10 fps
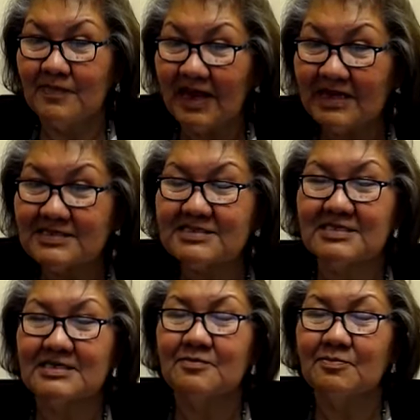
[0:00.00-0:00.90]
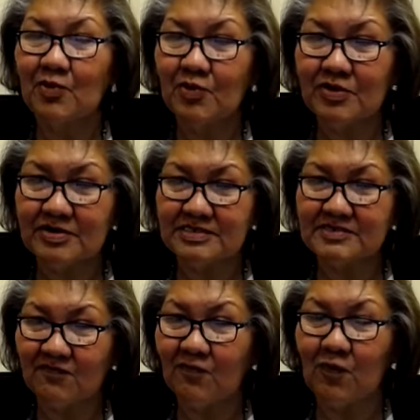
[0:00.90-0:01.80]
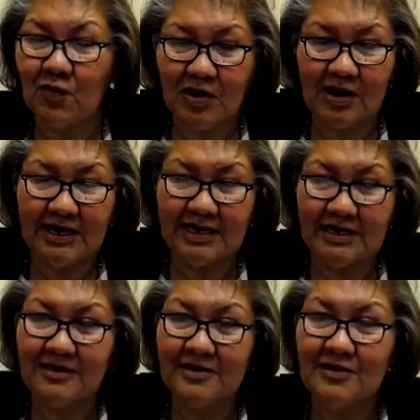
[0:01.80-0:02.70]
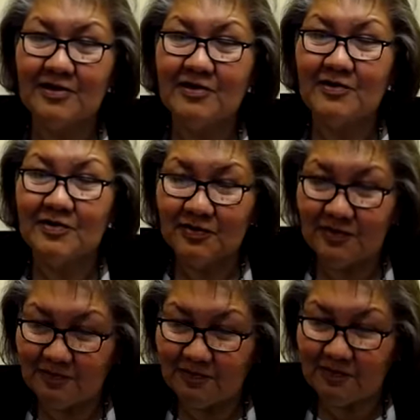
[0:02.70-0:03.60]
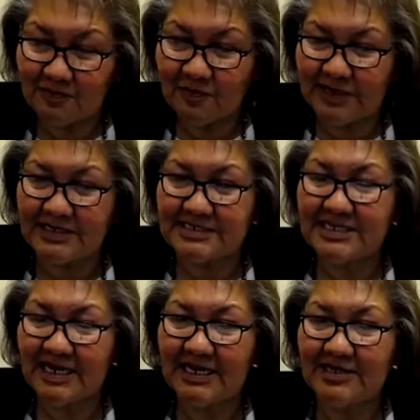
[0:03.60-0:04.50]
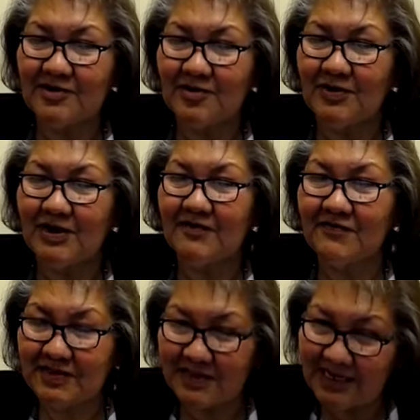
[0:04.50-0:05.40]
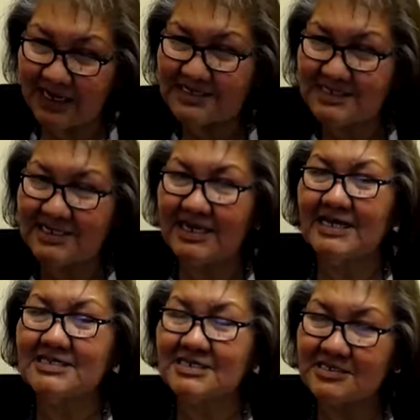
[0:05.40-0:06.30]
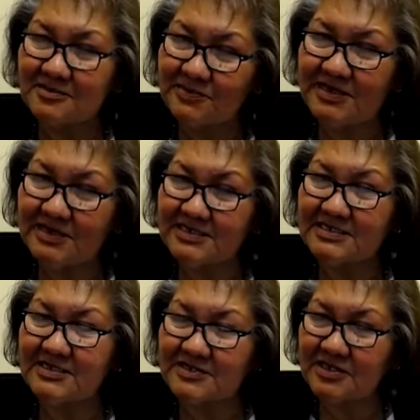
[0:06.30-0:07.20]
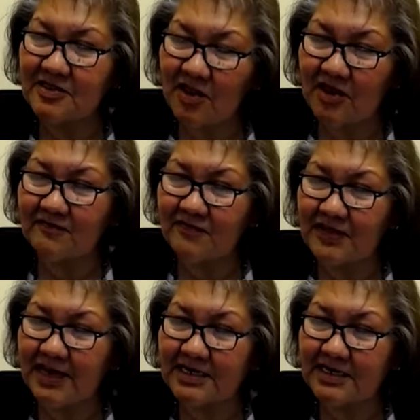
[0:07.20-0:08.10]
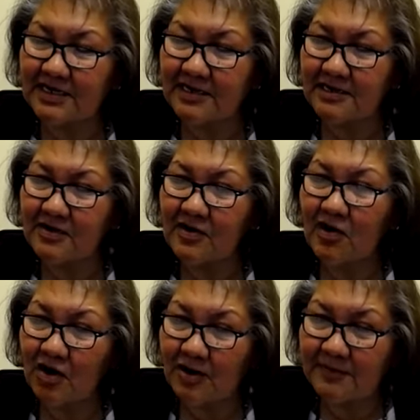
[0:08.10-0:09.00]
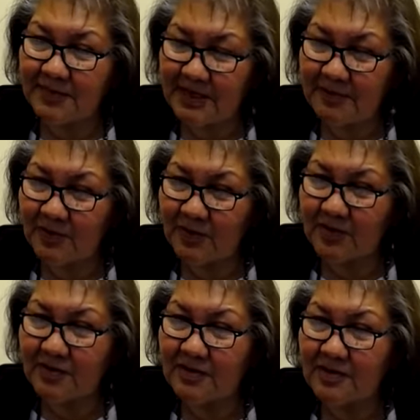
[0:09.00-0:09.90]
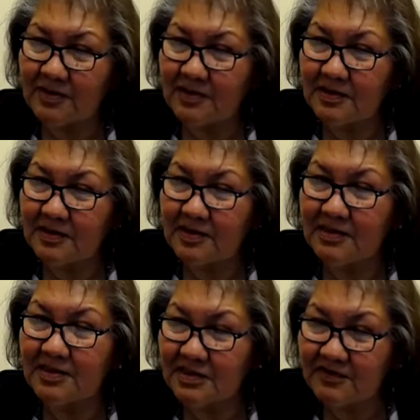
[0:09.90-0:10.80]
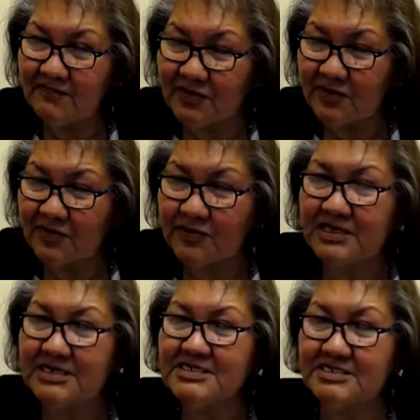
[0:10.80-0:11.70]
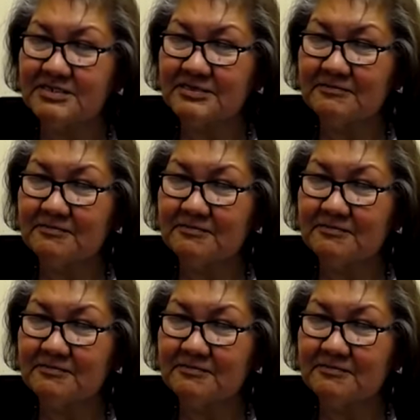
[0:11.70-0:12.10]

that's the importance of why we say, you know, everything has an essence because there's a lot of that. And our people live their religion.